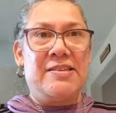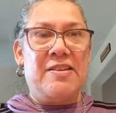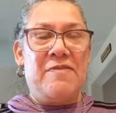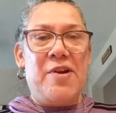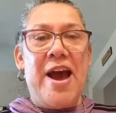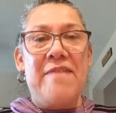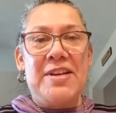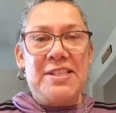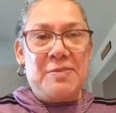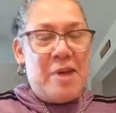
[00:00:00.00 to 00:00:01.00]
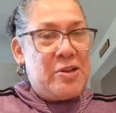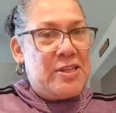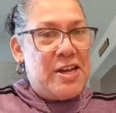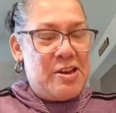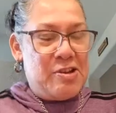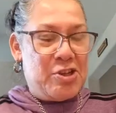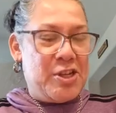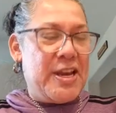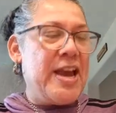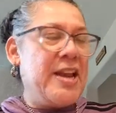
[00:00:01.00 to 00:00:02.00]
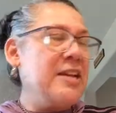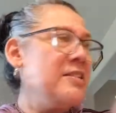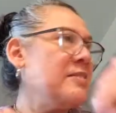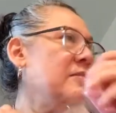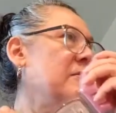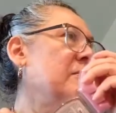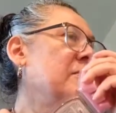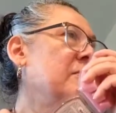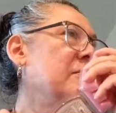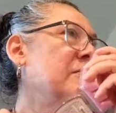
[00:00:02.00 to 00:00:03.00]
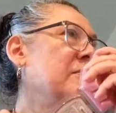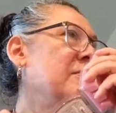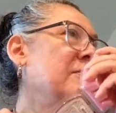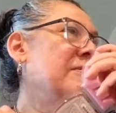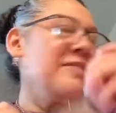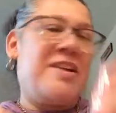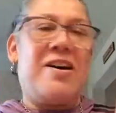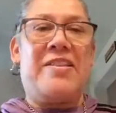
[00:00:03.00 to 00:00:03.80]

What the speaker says: If you haven't smelt it, you should get it. Oh,